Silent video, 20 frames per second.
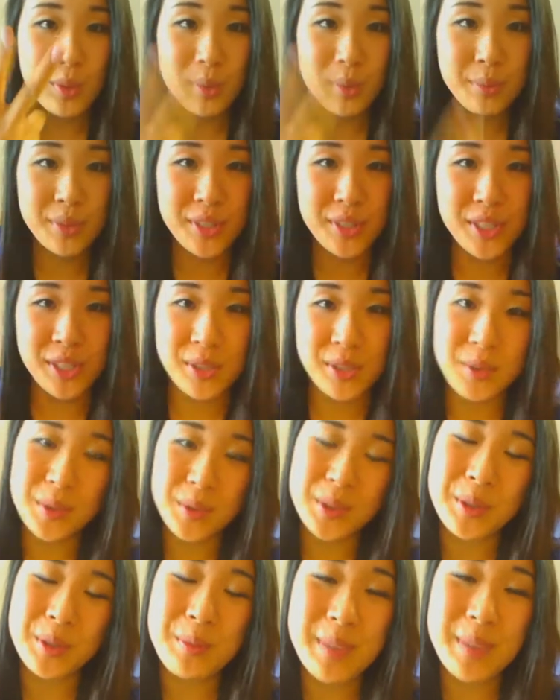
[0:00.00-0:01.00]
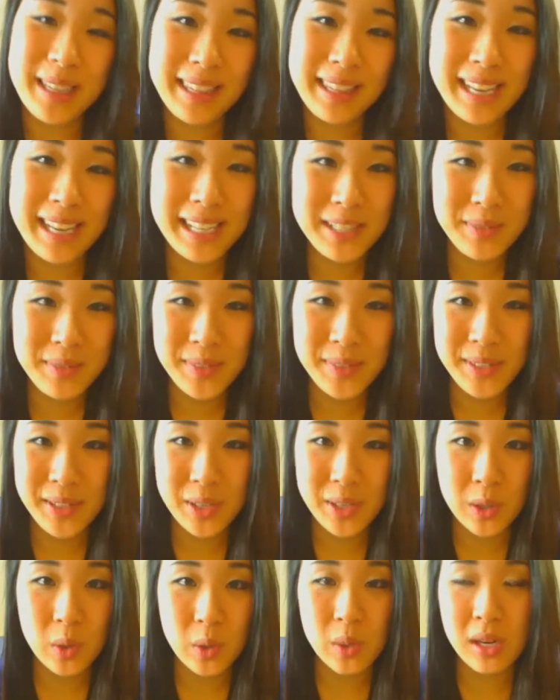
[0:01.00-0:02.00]
number 2. So my last
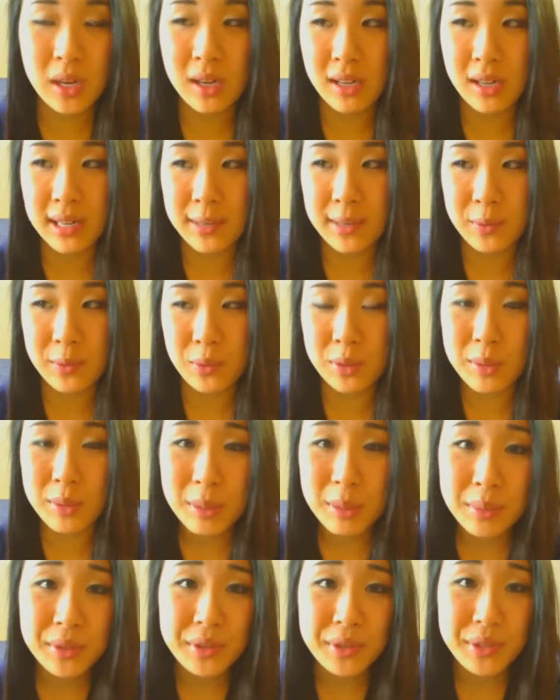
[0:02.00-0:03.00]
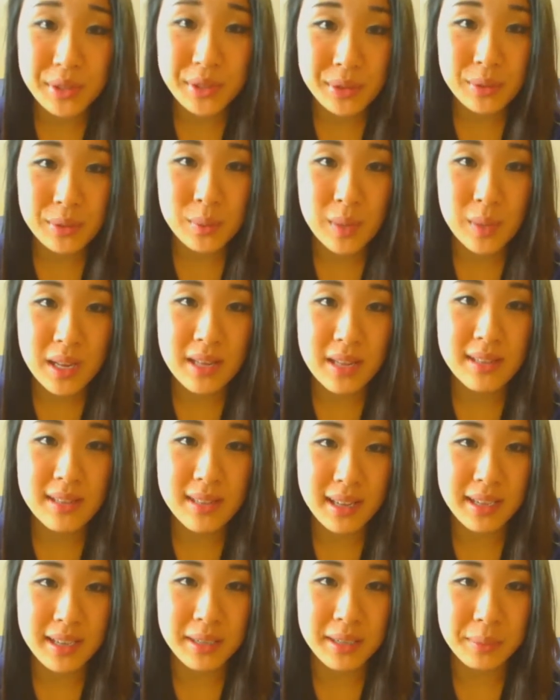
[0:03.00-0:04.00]
video, room number 2 was
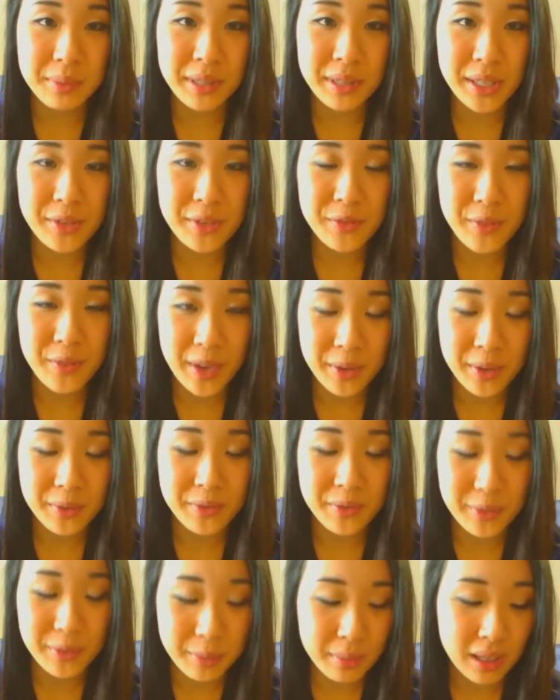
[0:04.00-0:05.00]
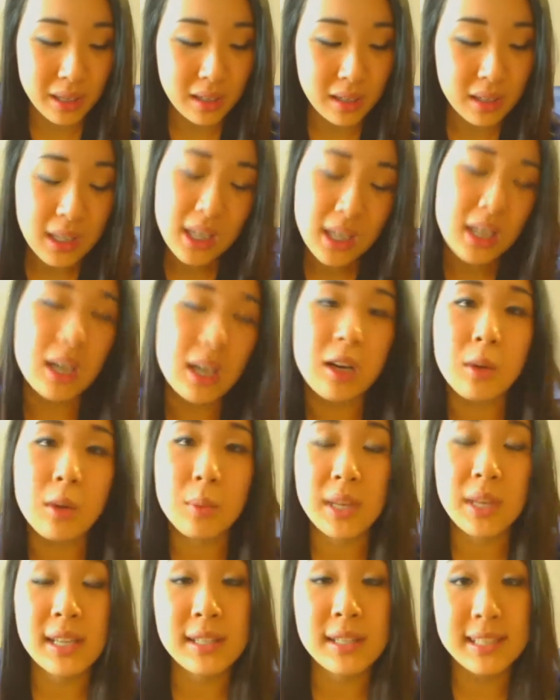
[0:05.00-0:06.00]
a complete fail for me.
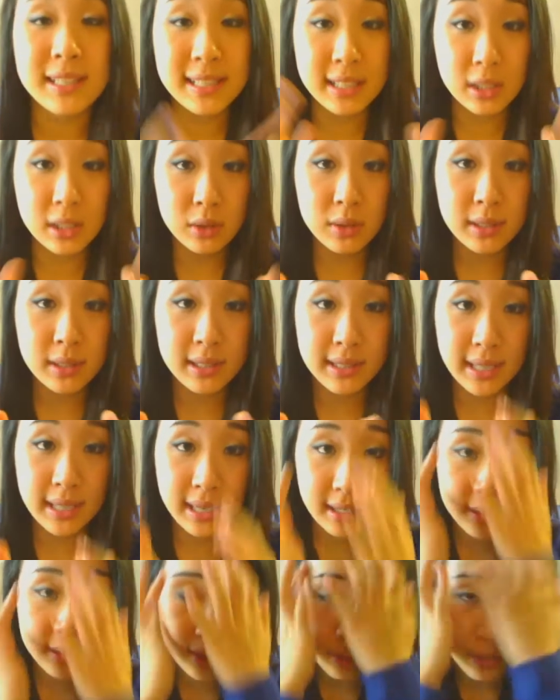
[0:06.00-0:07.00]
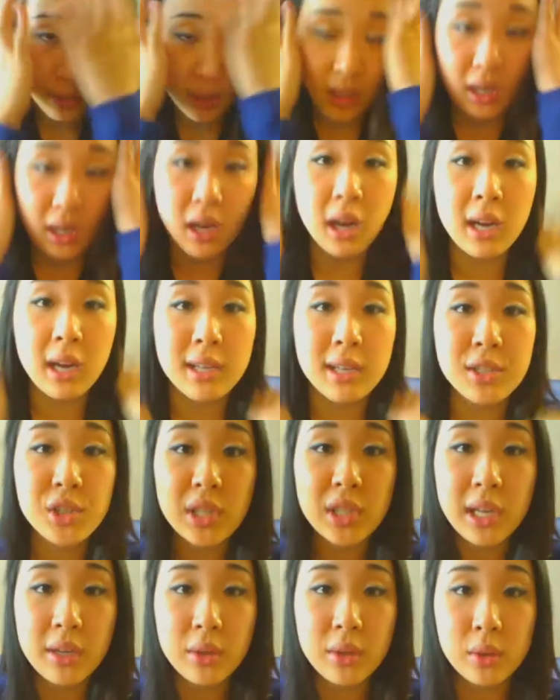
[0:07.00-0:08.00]
It still stayed to be
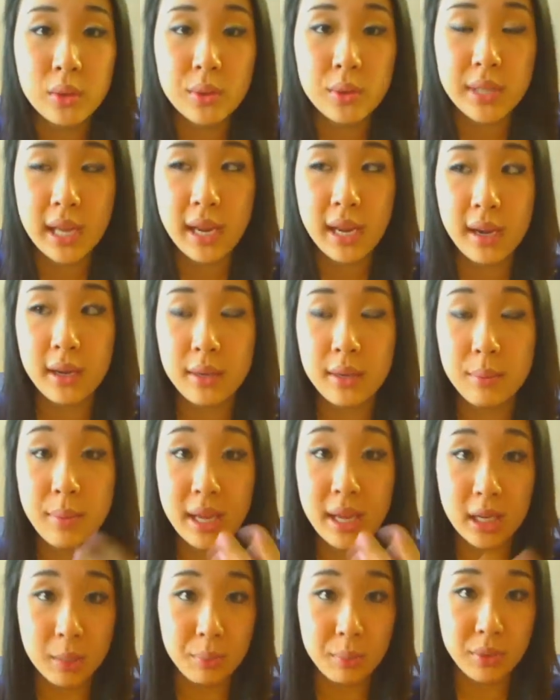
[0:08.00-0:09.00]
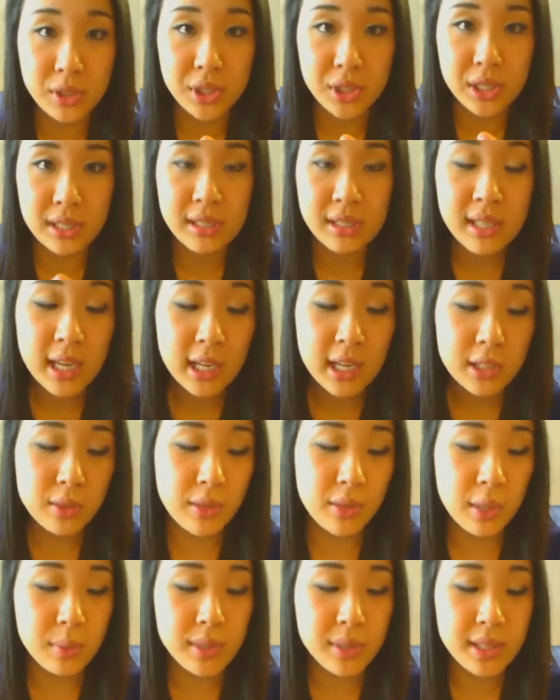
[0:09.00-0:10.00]
eyeshadows and makeup brushes. So
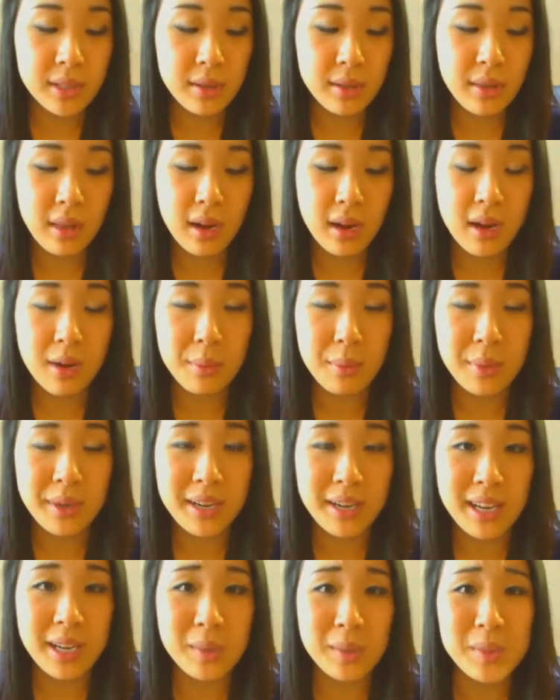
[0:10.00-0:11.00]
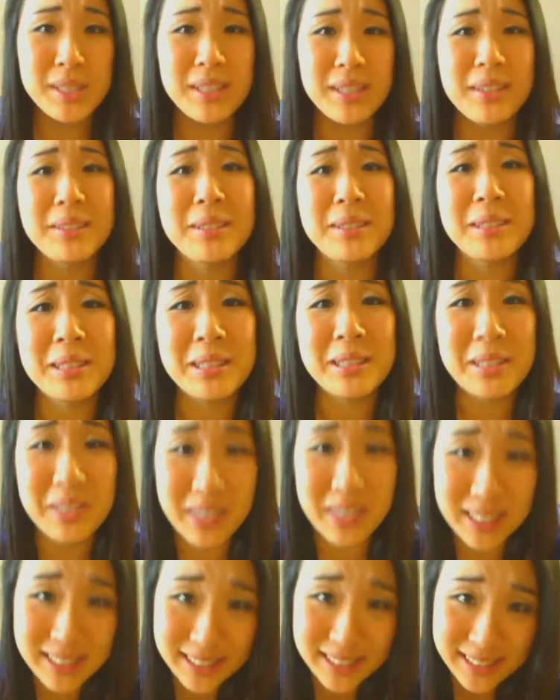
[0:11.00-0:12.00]
they were still there, but I was a
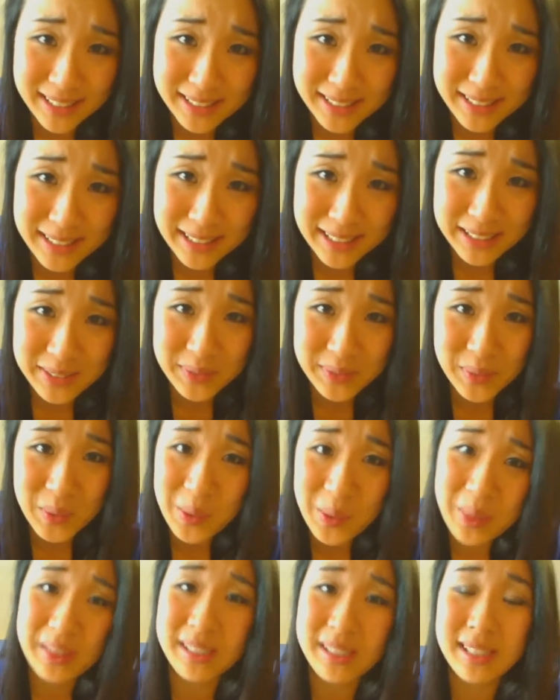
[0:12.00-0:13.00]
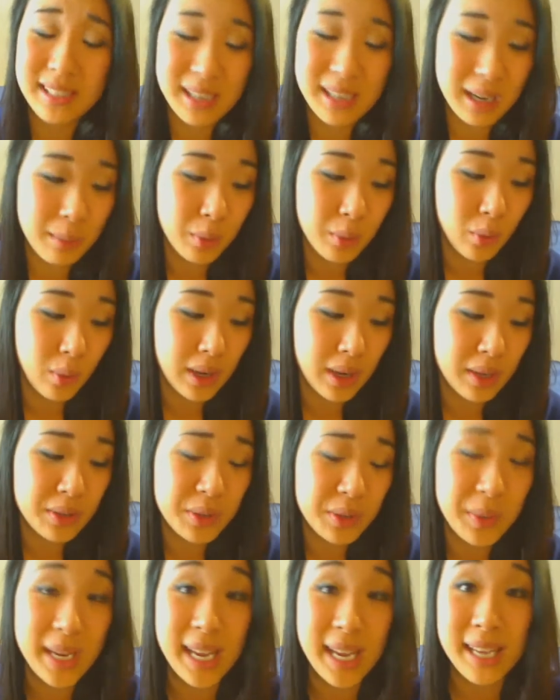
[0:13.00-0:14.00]
lot successful this time around.
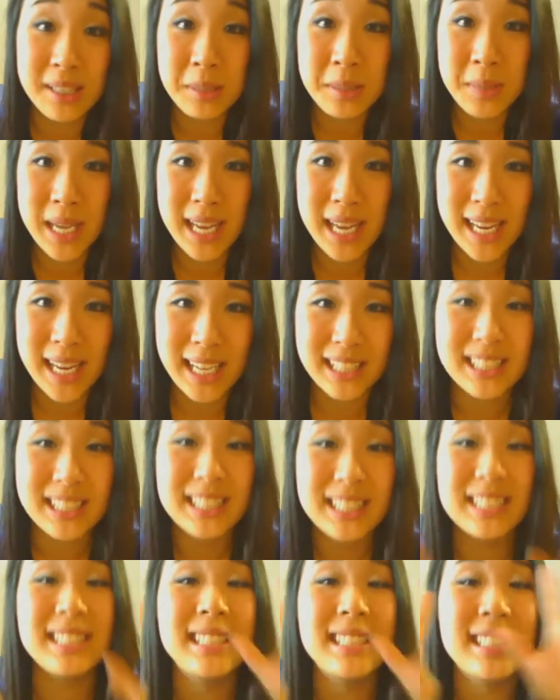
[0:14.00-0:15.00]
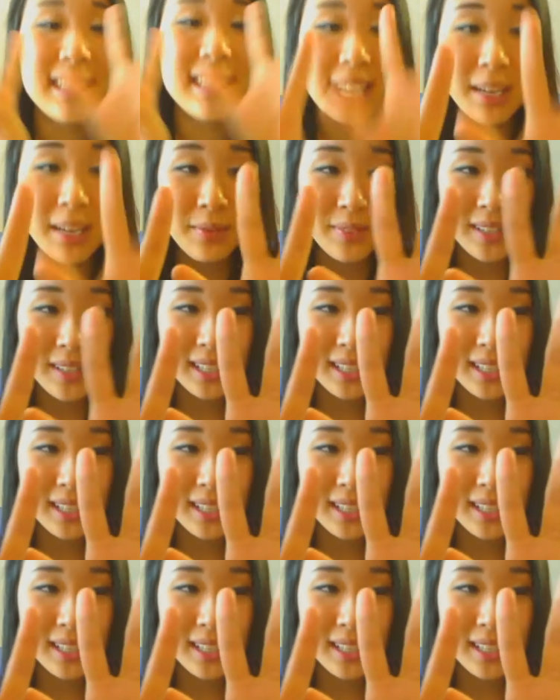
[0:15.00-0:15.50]
So I ended up getting 7